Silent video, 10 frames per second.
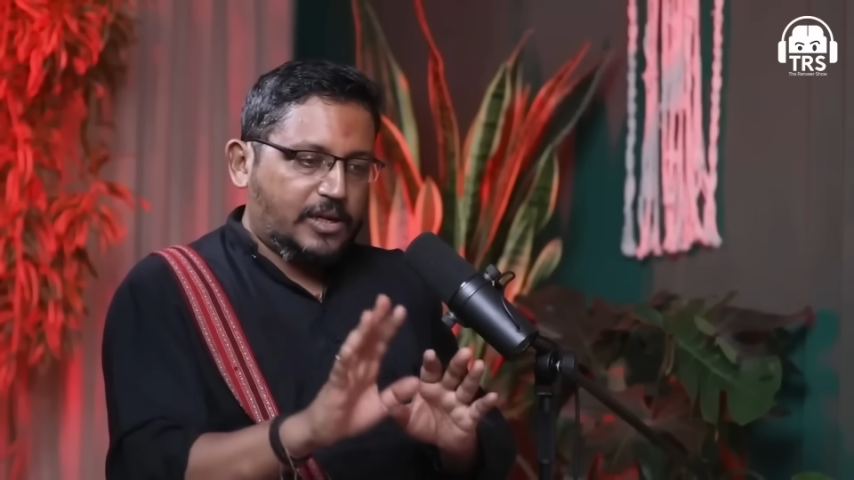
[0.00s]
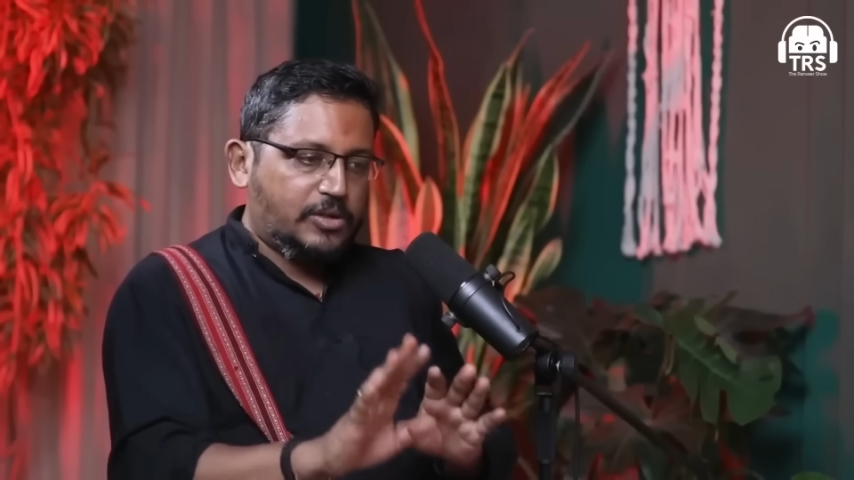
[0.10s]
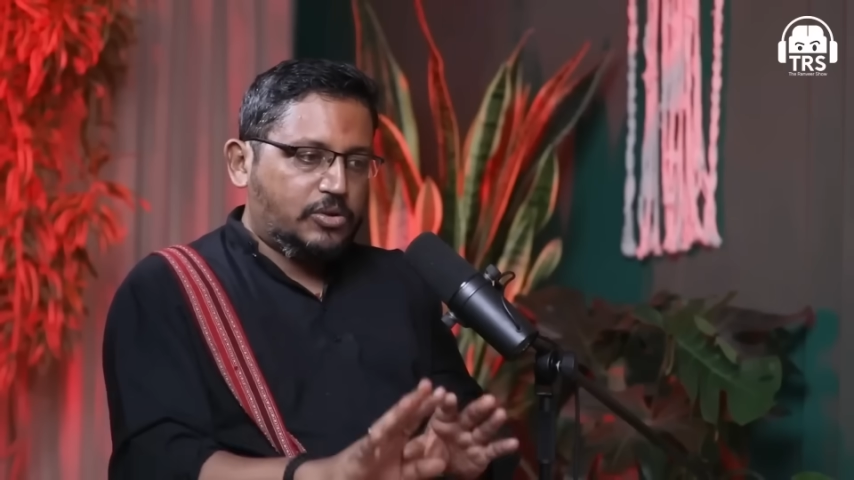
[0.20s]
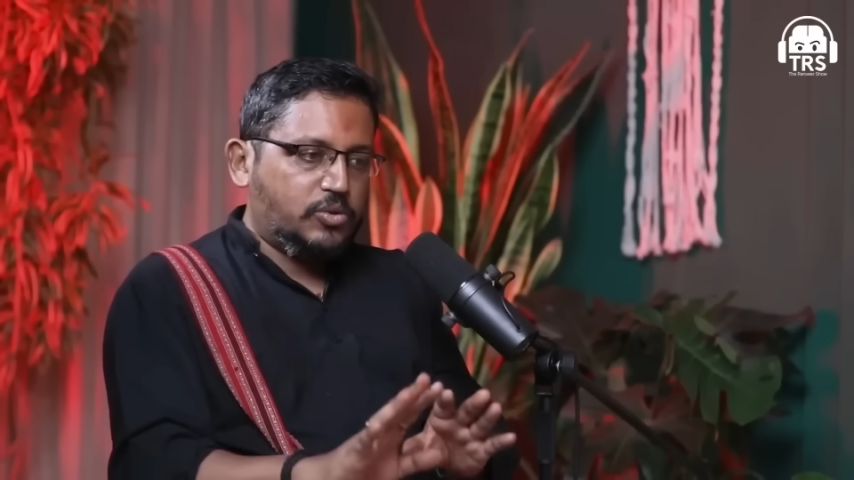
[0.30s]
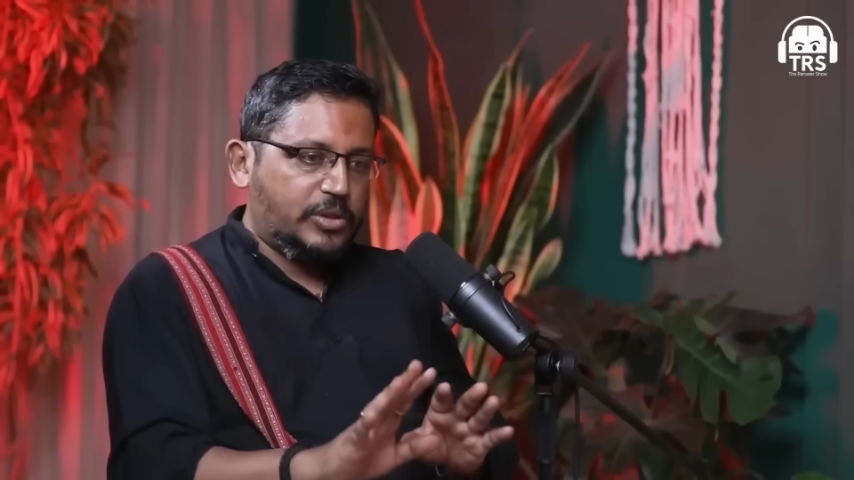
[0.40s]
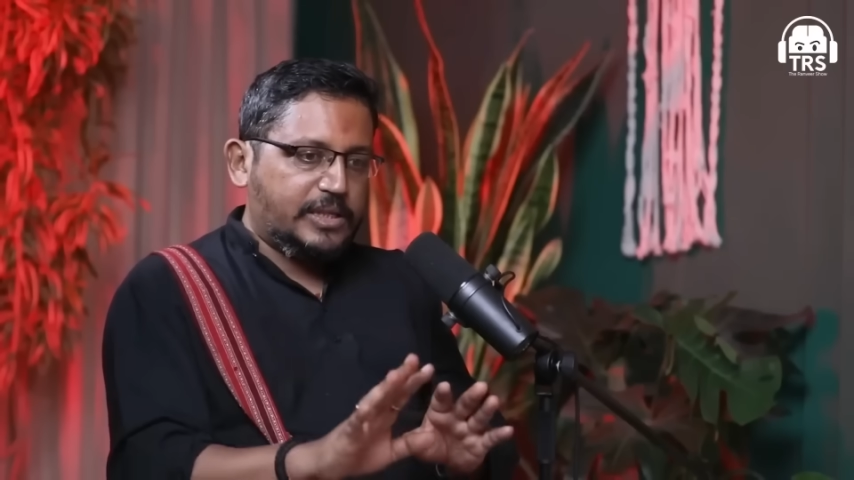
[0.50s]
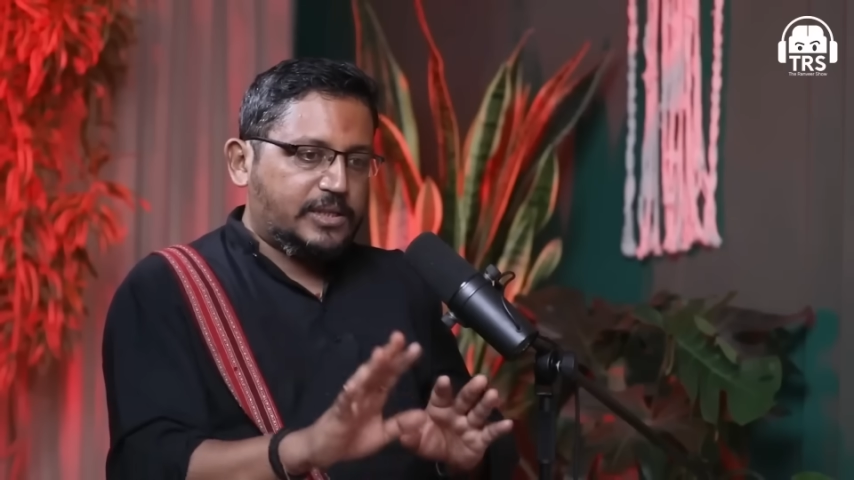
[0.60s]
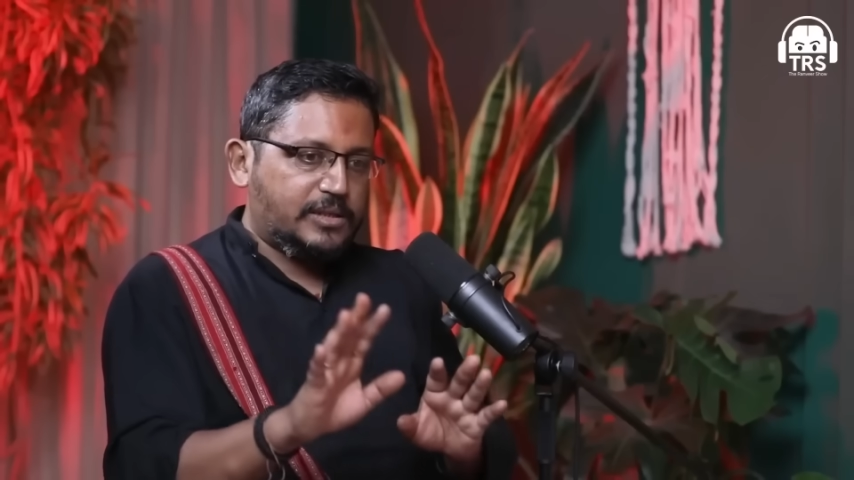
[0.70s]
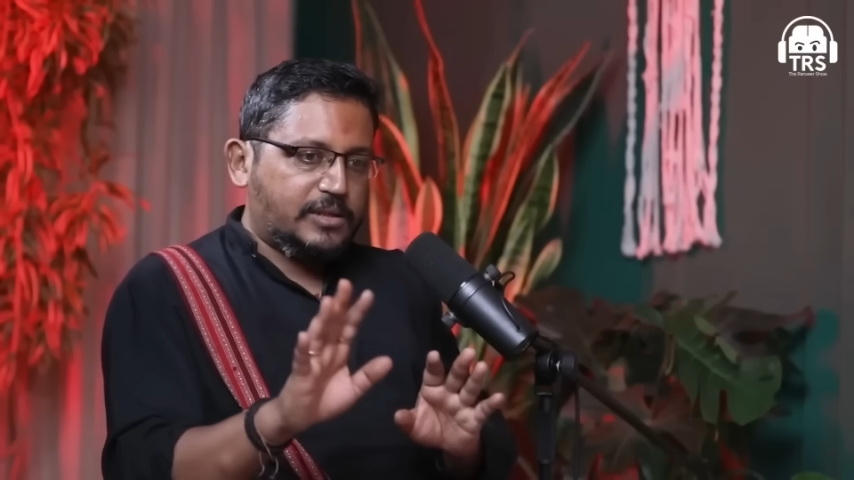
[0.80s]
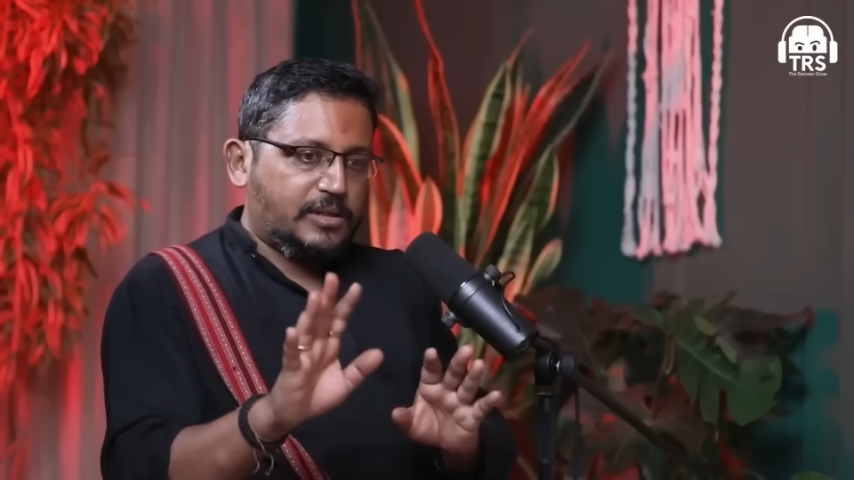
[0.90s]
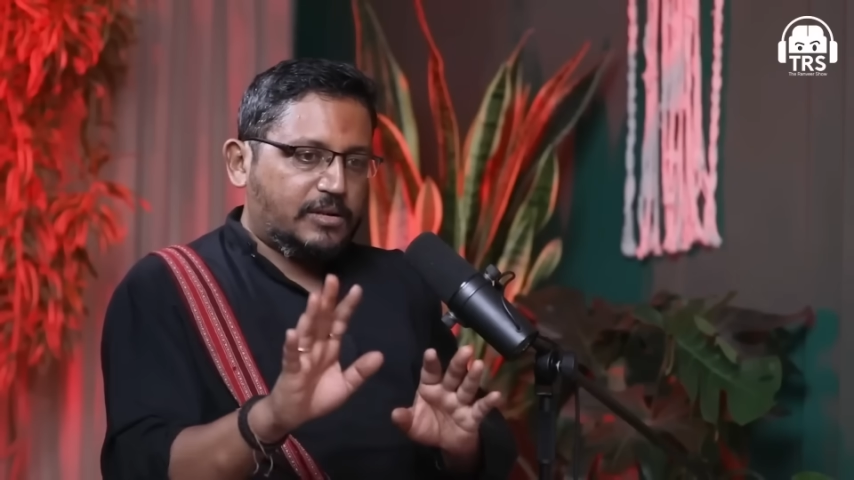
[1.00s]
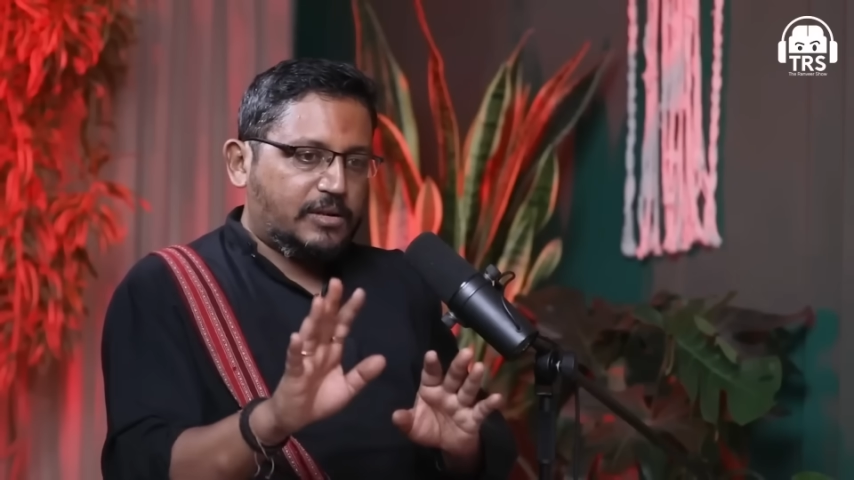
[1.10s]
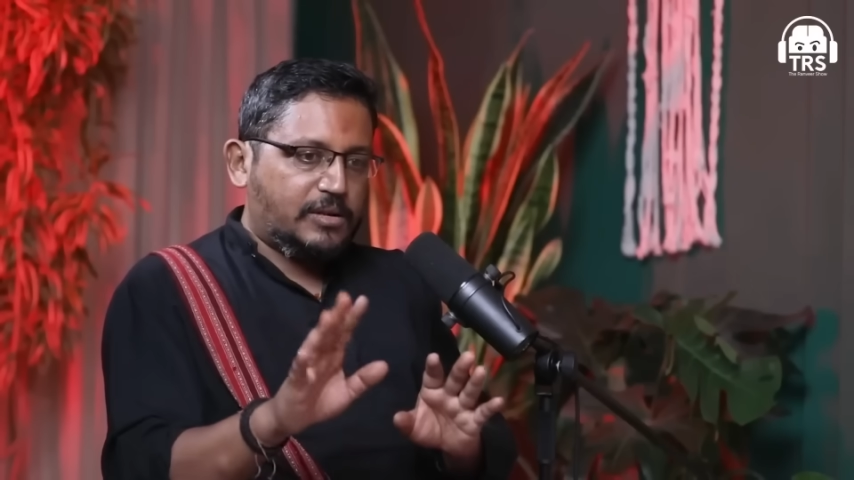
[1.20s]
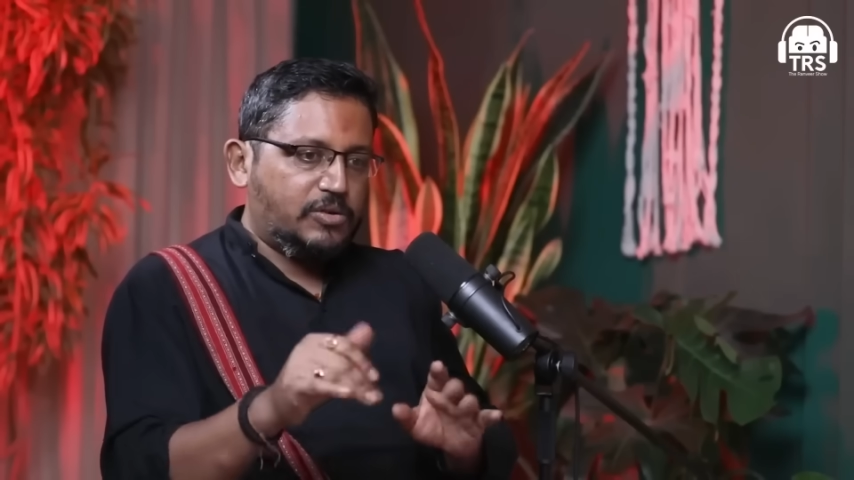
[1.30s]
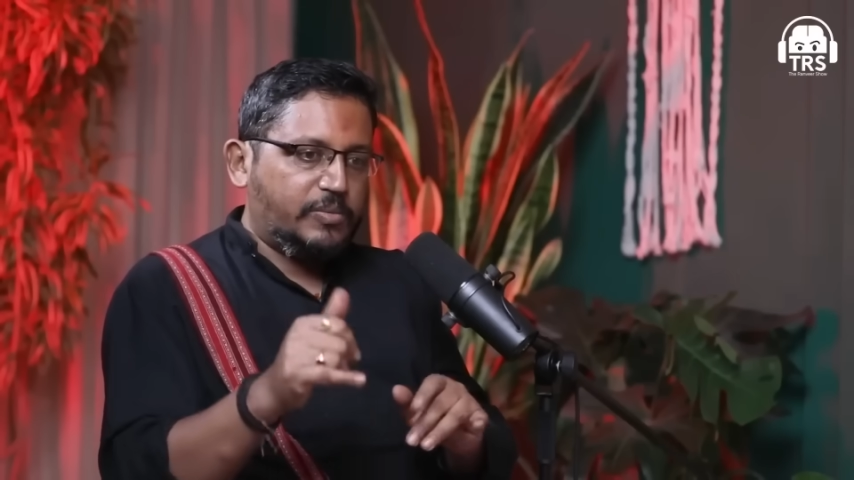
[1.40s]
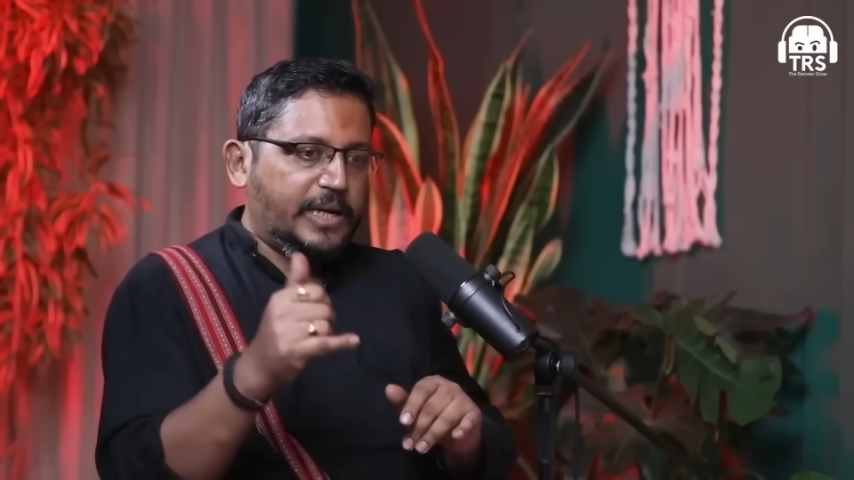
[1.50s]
You do this, you